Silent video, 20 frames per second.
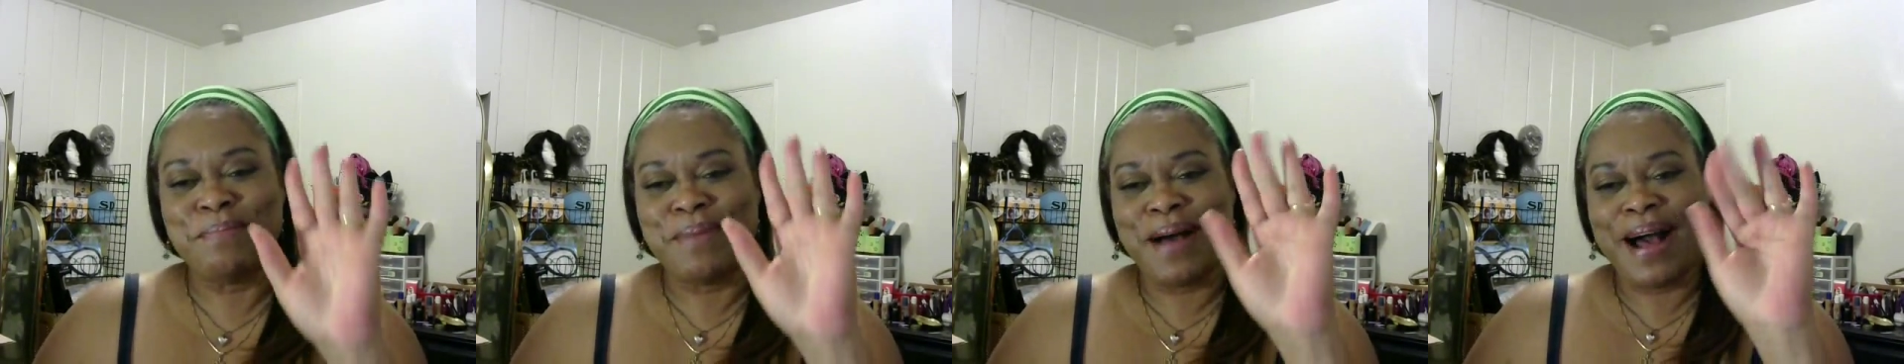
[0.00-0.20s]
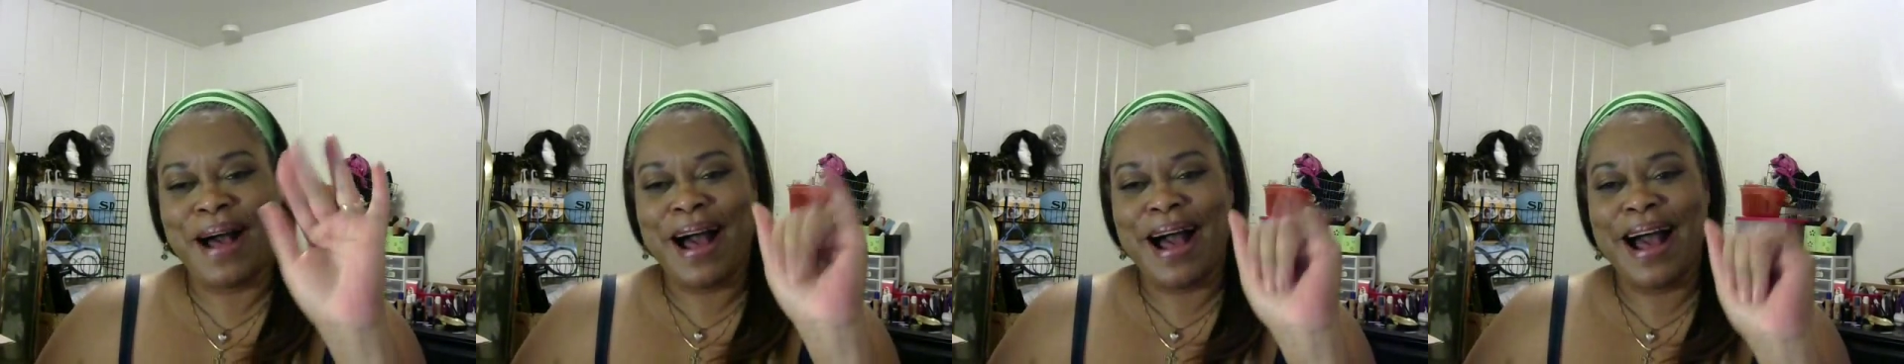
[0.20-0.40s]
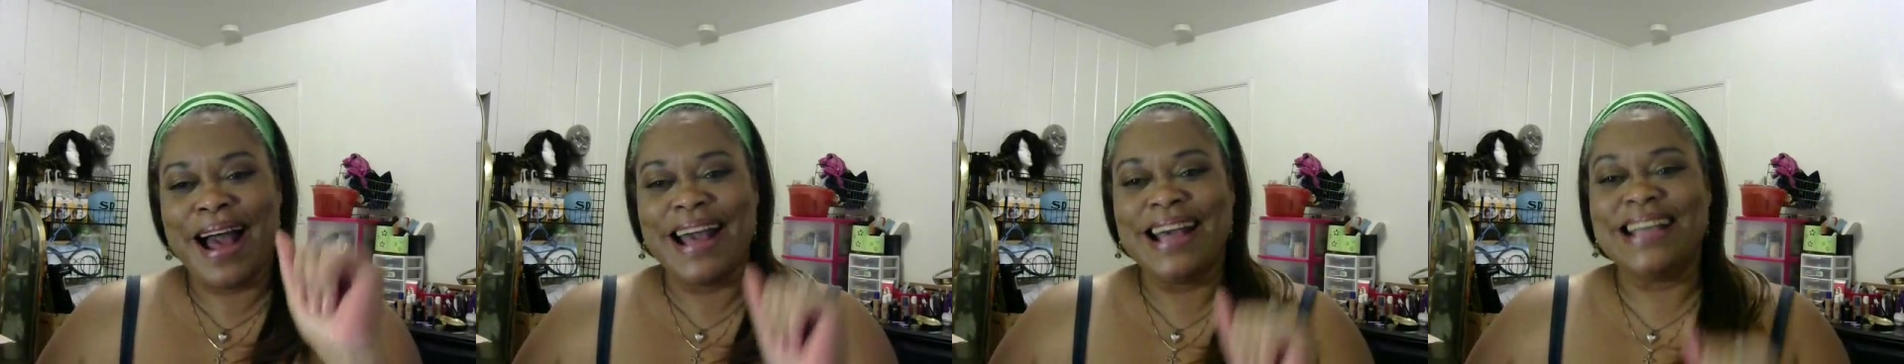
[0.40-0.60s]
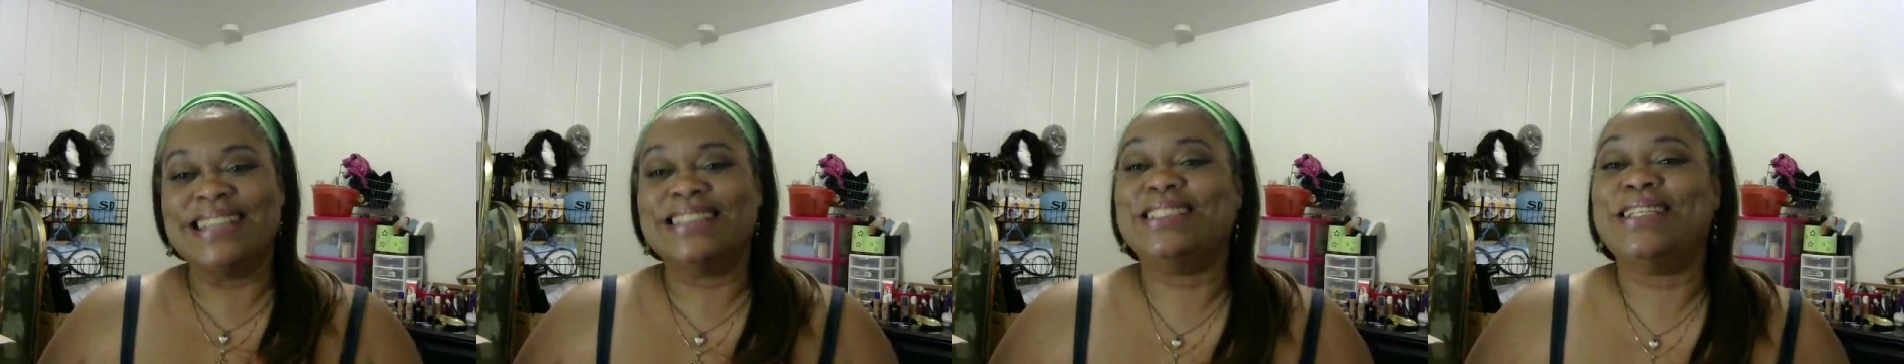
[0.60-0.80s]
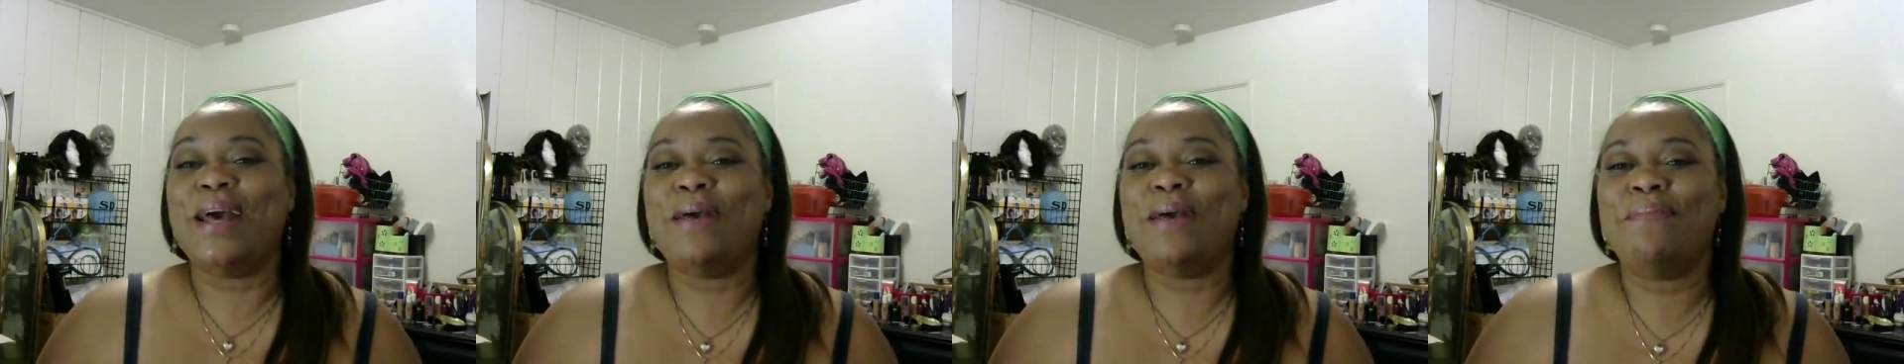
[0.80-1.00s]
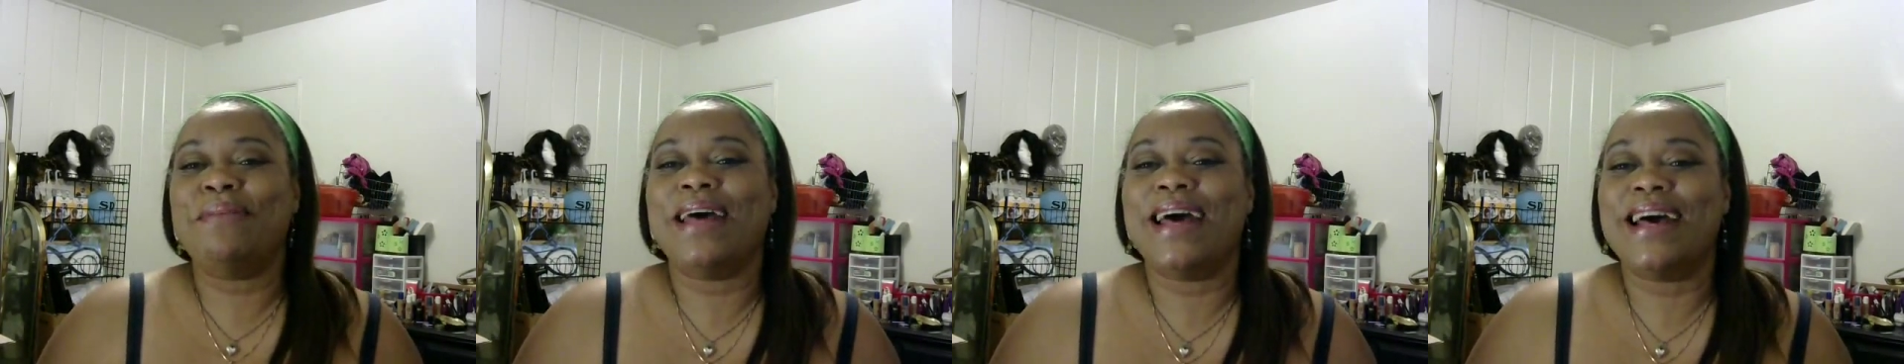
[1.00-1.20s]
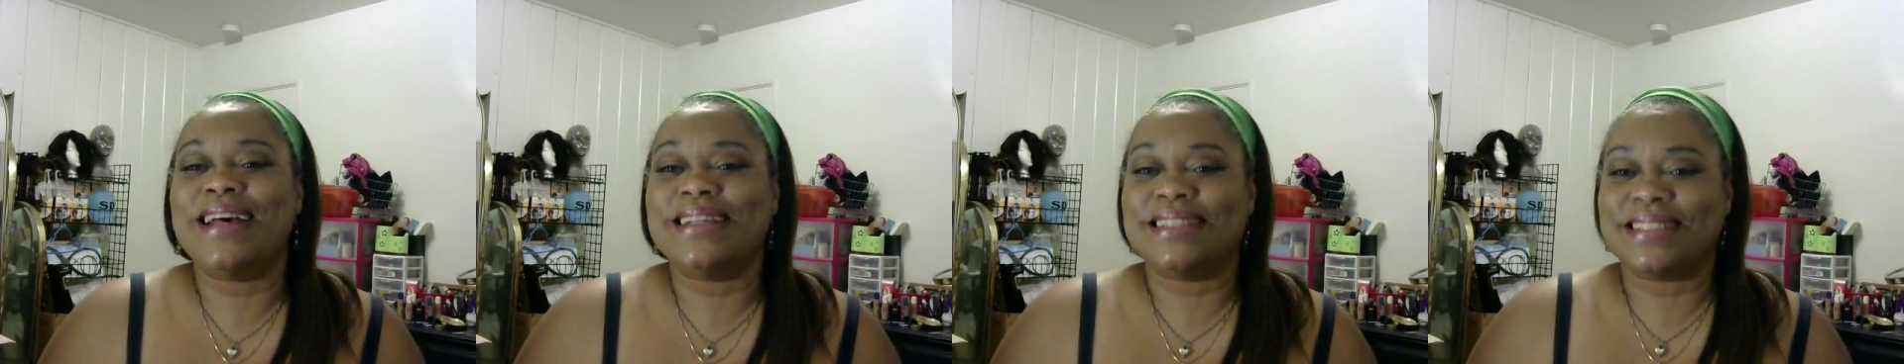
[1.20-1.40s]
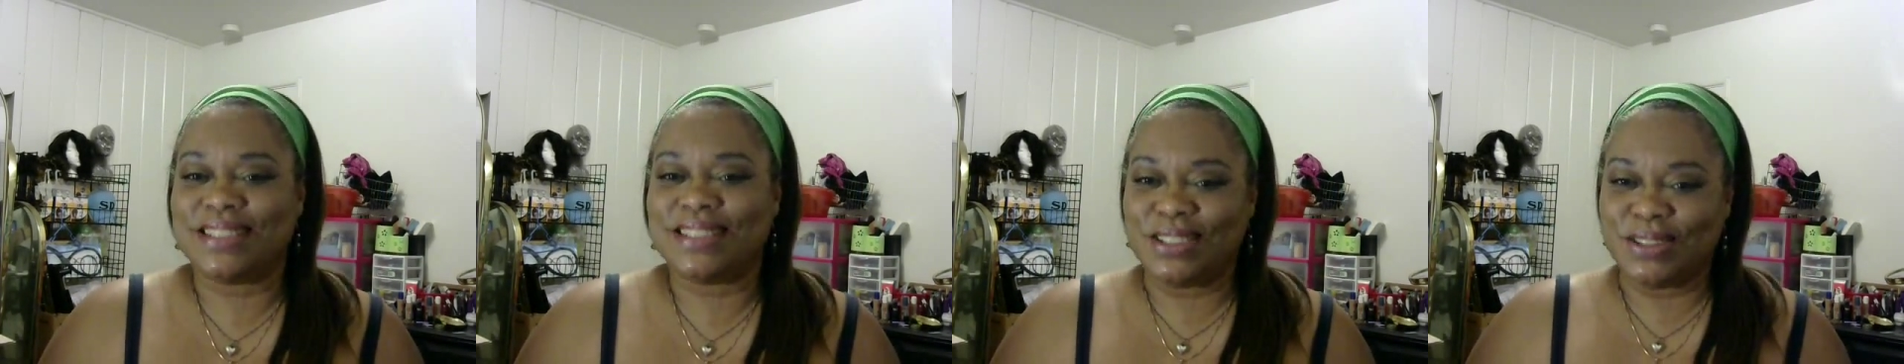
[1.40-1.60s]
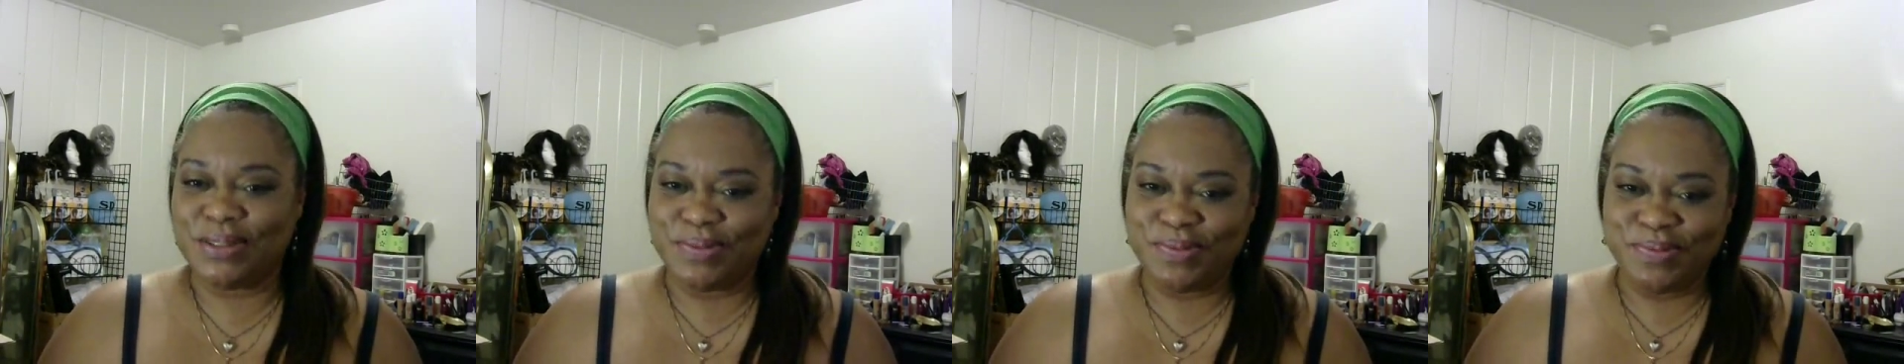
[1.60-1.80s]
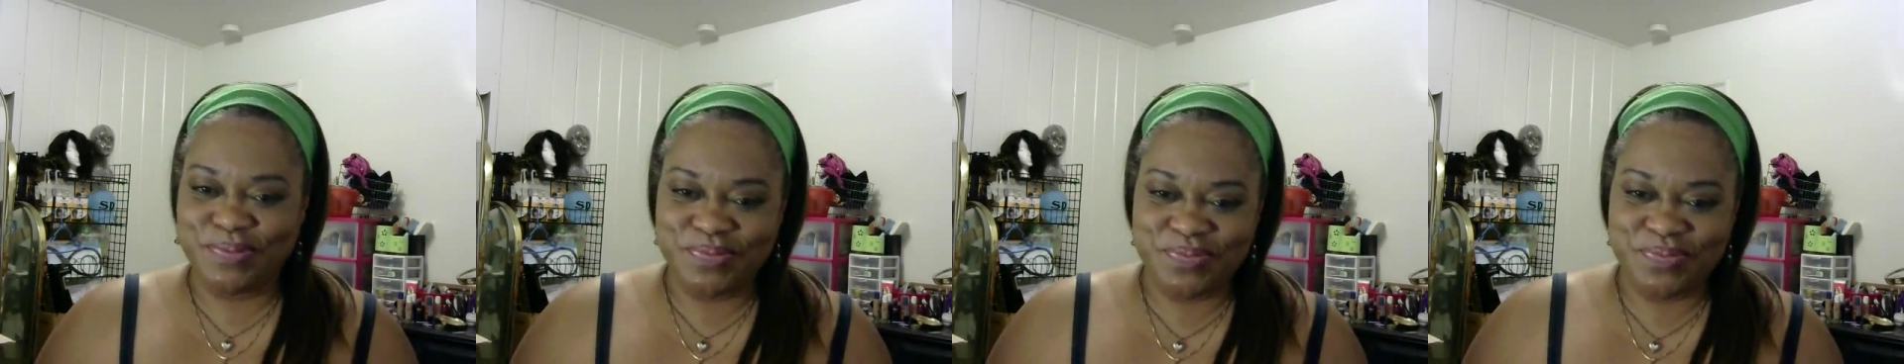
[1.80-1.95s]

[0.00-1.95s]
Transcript: Bye and stay blessed.